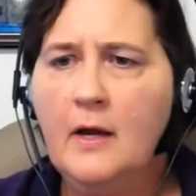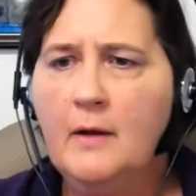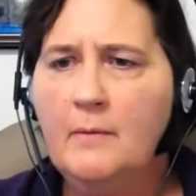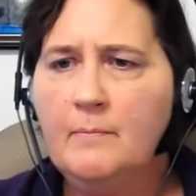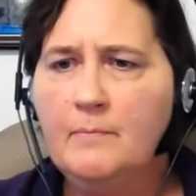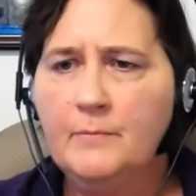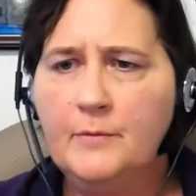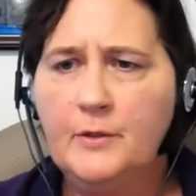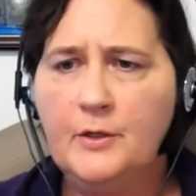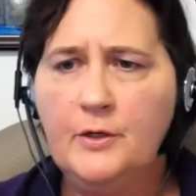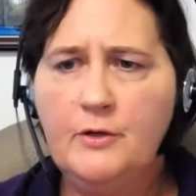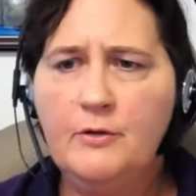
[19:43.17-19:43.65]

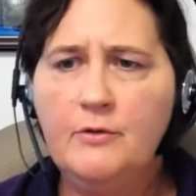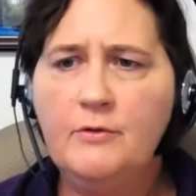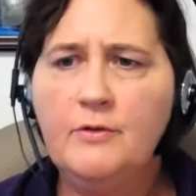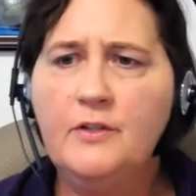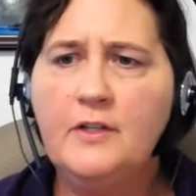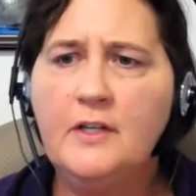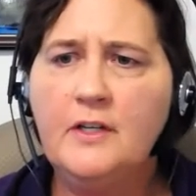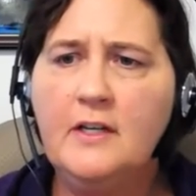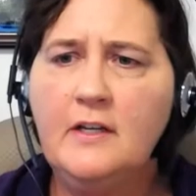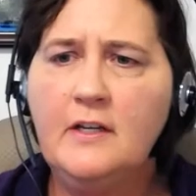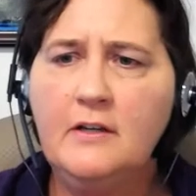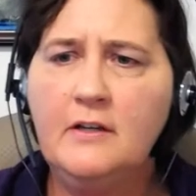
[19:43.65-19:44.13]
Do you
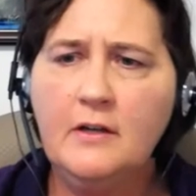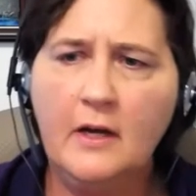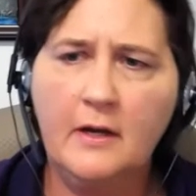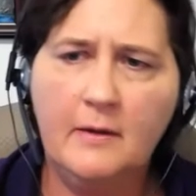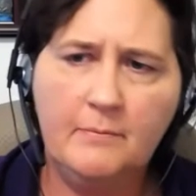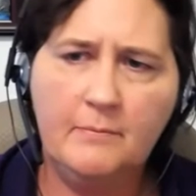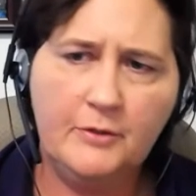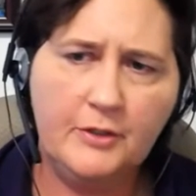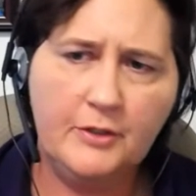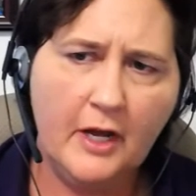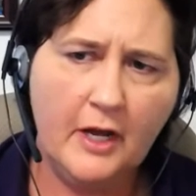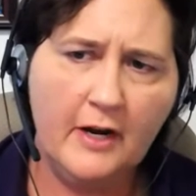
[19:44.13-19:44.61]
see
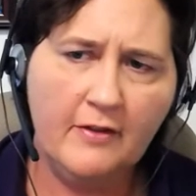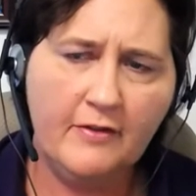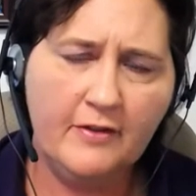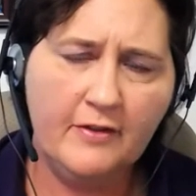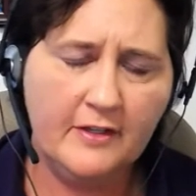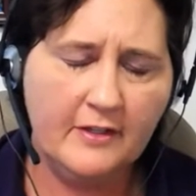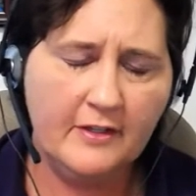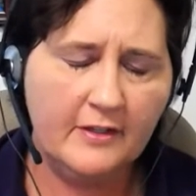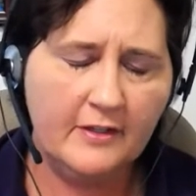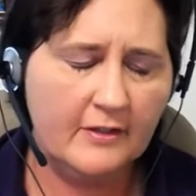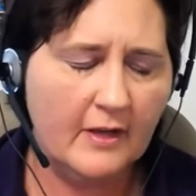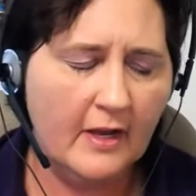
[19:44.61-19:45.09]

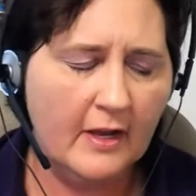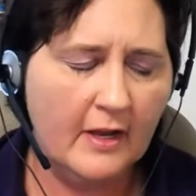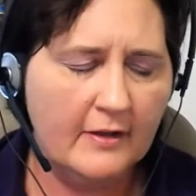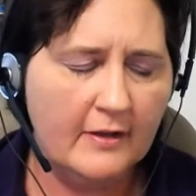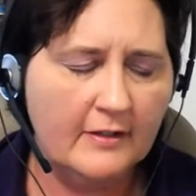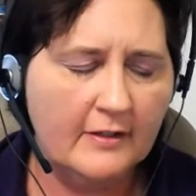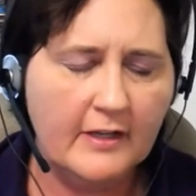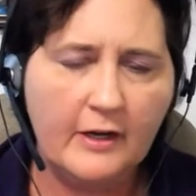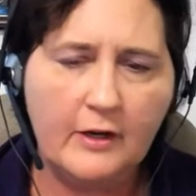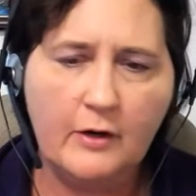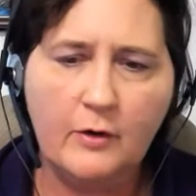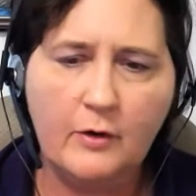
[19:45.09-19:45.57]
Jonathan's
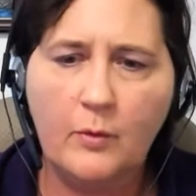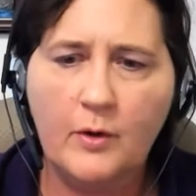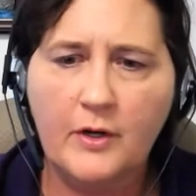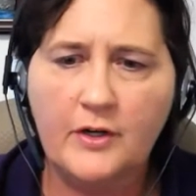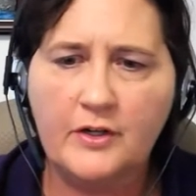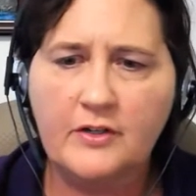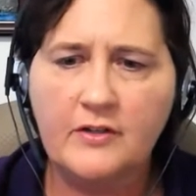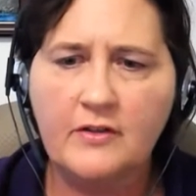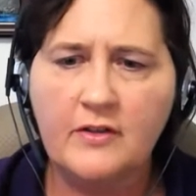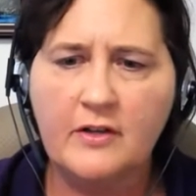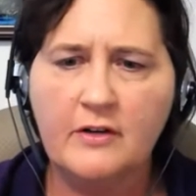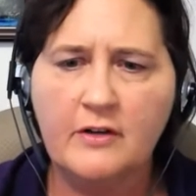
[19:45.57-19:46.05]
second
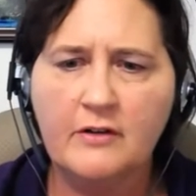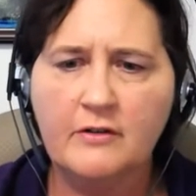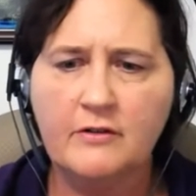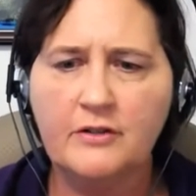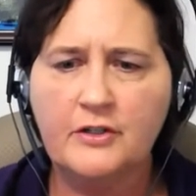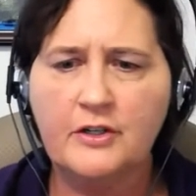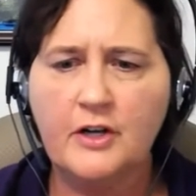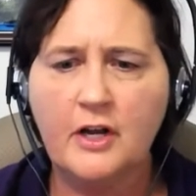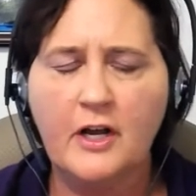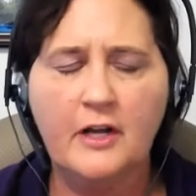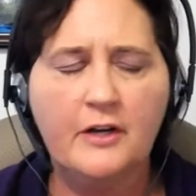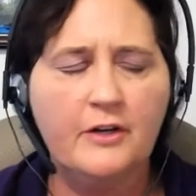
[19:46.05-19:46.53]
question there,
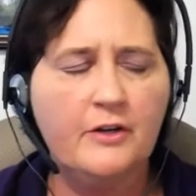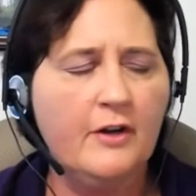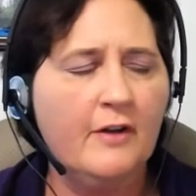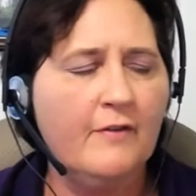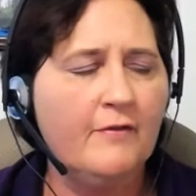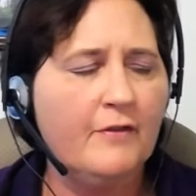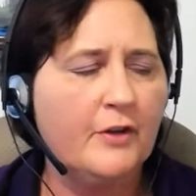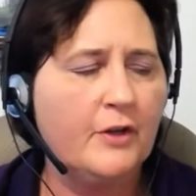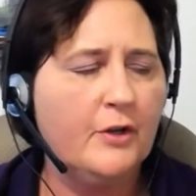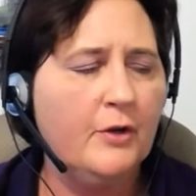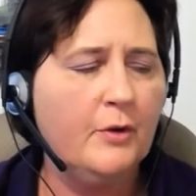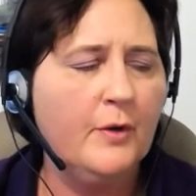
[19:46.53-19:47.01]
Sean? Do you
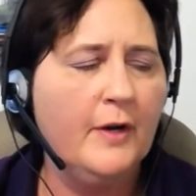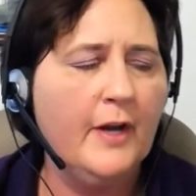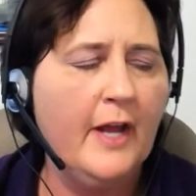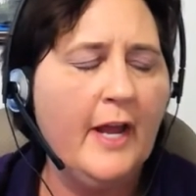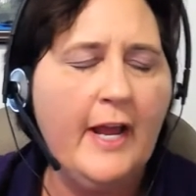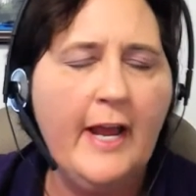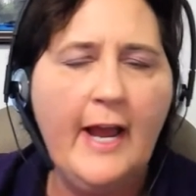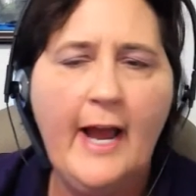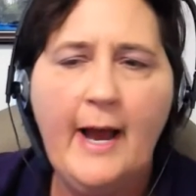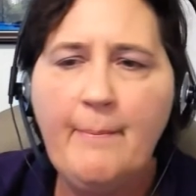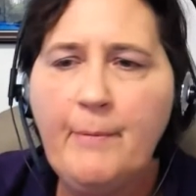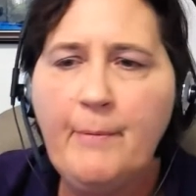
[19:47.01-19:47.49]
have the
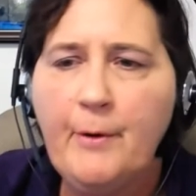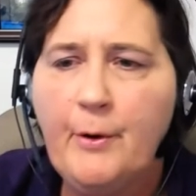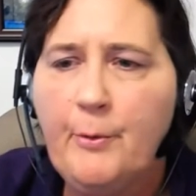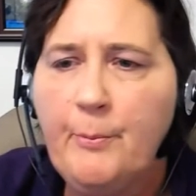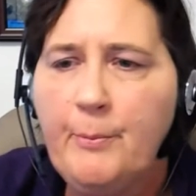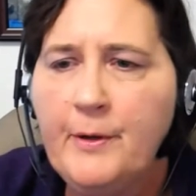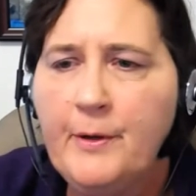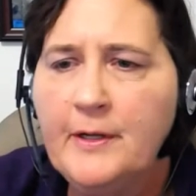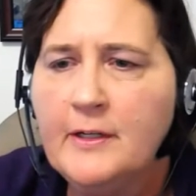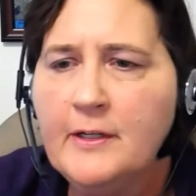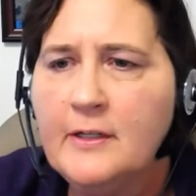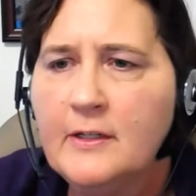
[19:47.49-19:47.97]
Q&A app
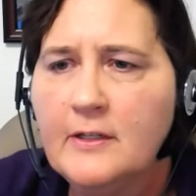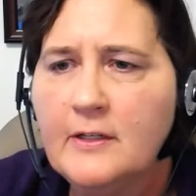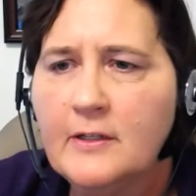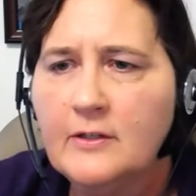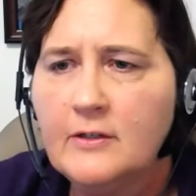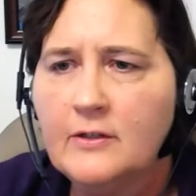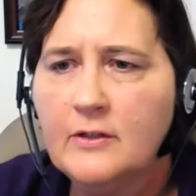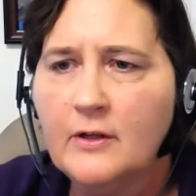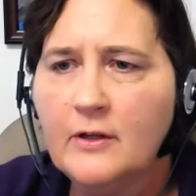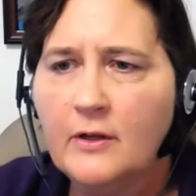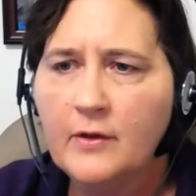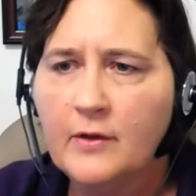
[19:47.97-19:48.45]
open
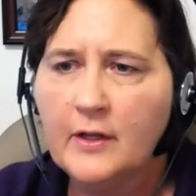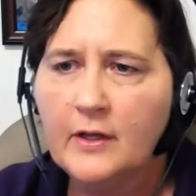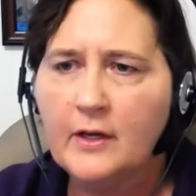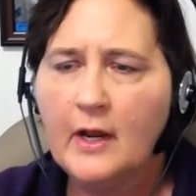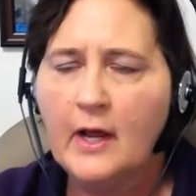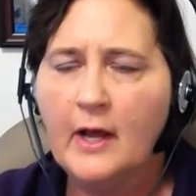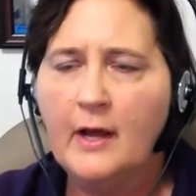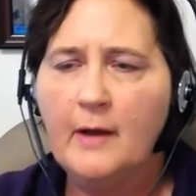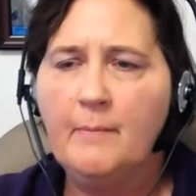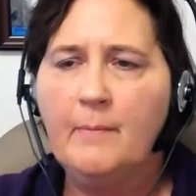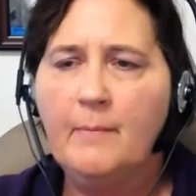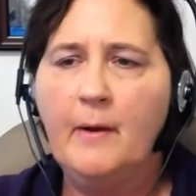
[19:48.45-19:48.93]
so that
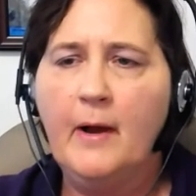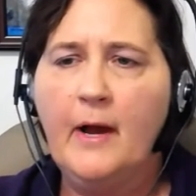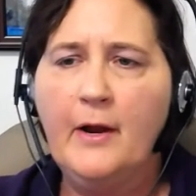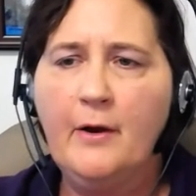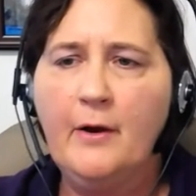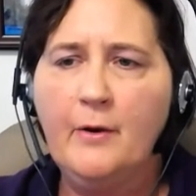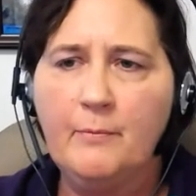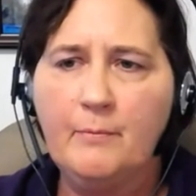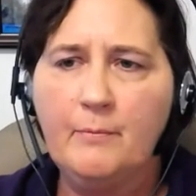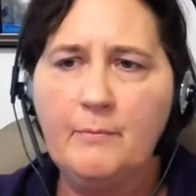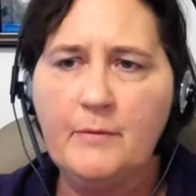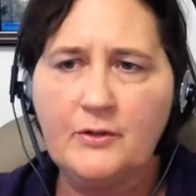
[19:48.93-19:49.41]
I
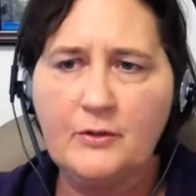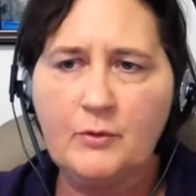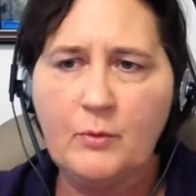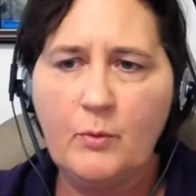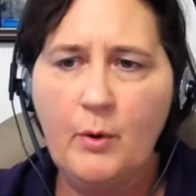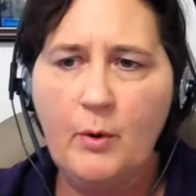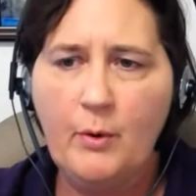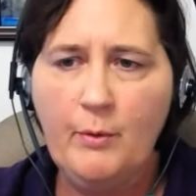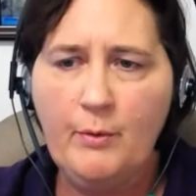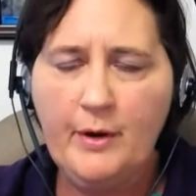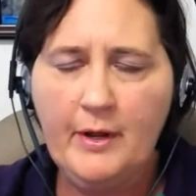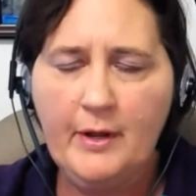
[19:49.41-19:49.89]
don't
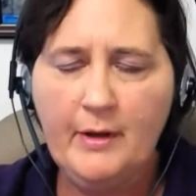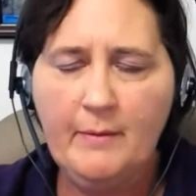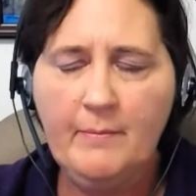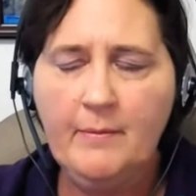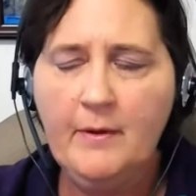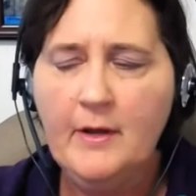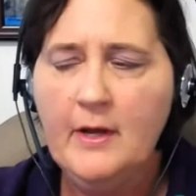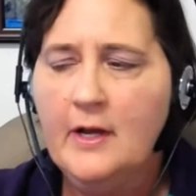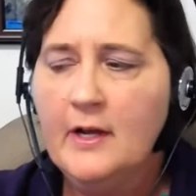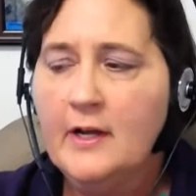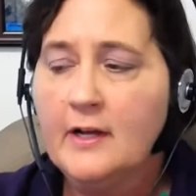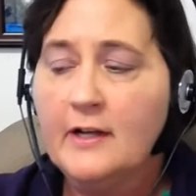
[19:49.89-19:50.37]
misquote him?
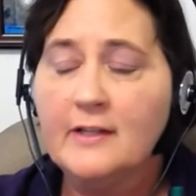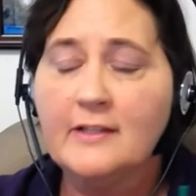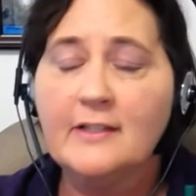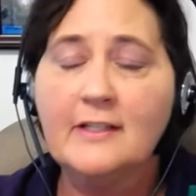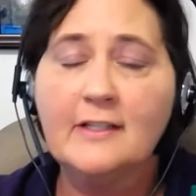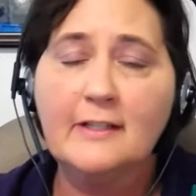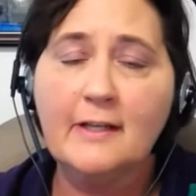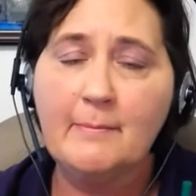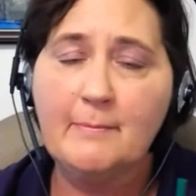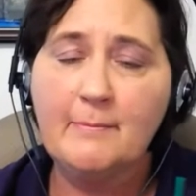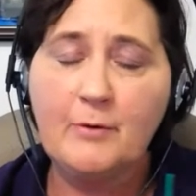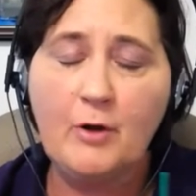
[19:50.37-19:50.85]
He
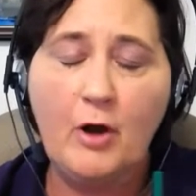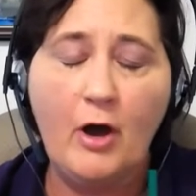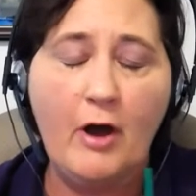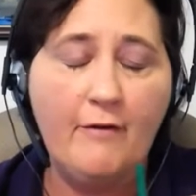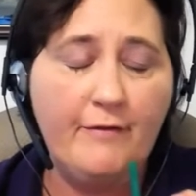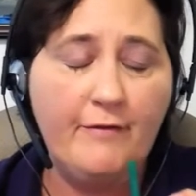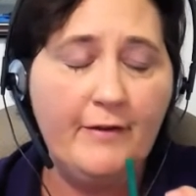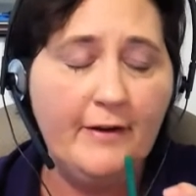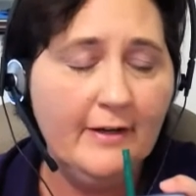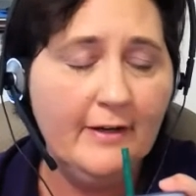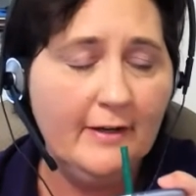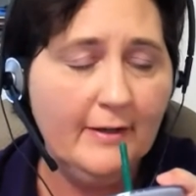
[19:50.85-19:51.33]
says I'm
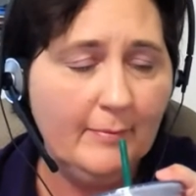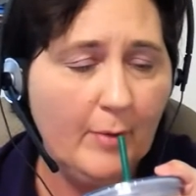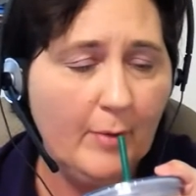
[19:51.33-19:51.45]
coughing.